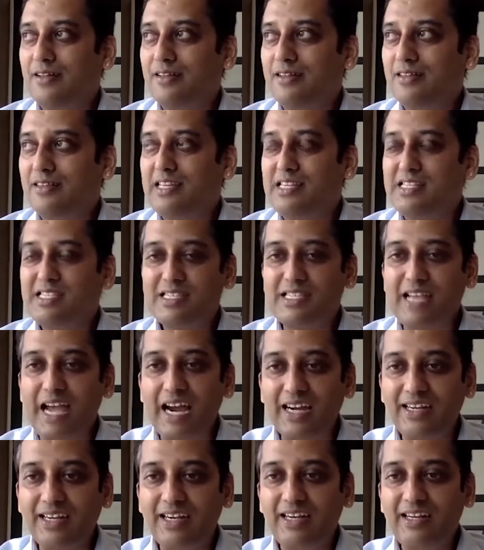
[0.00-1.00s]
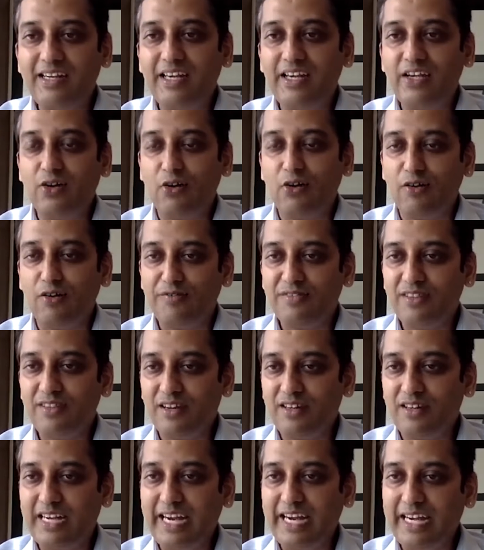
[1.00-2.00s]
the sanctity of
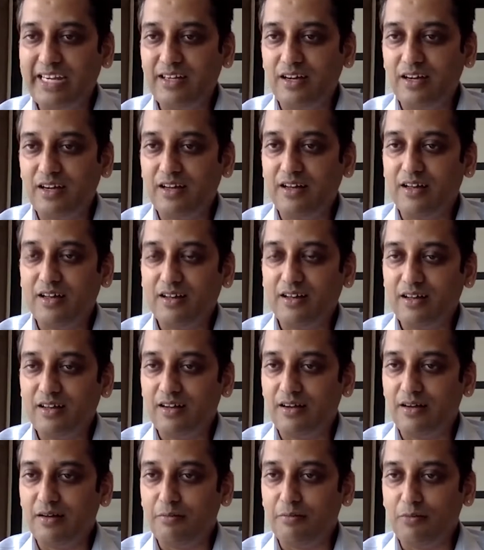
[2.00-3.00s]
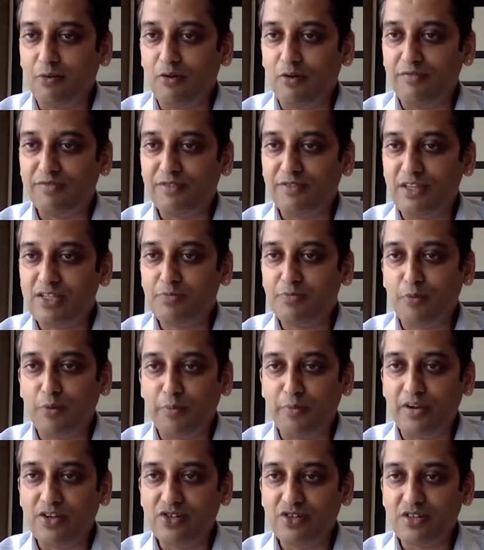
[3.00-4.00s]
the data of this
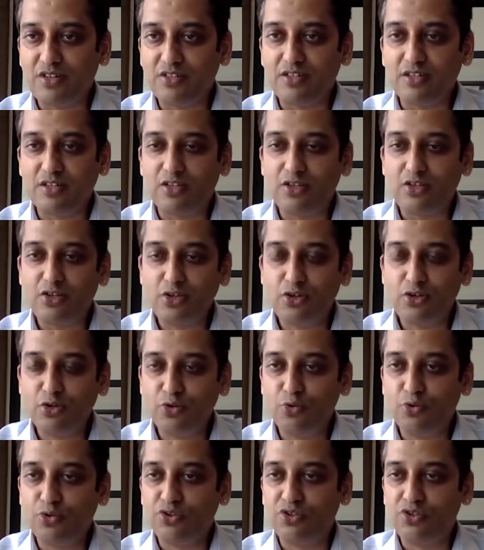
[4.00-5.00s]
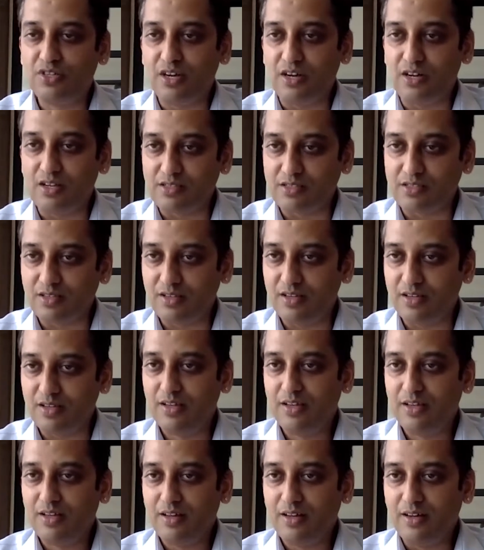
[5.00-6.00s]
population is a huge task.
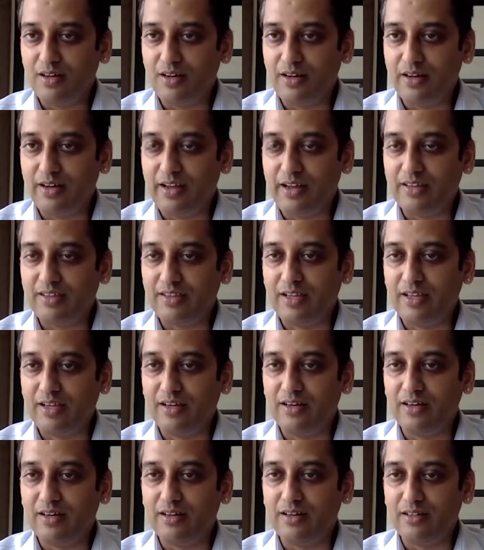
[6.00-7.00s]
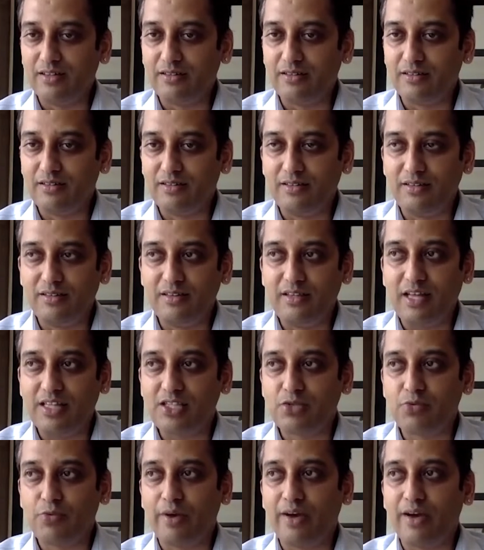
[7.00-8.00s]
And I think
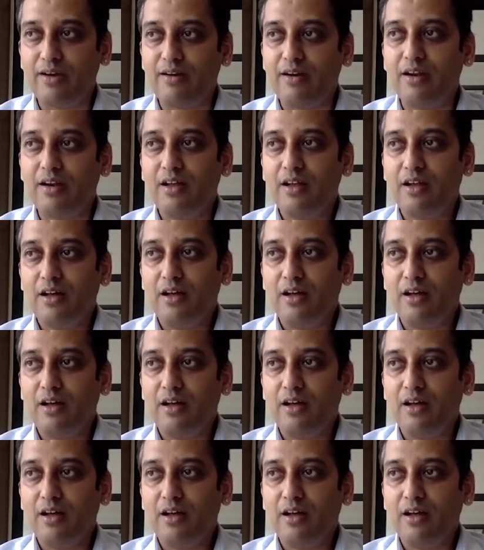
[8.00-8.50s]
that's where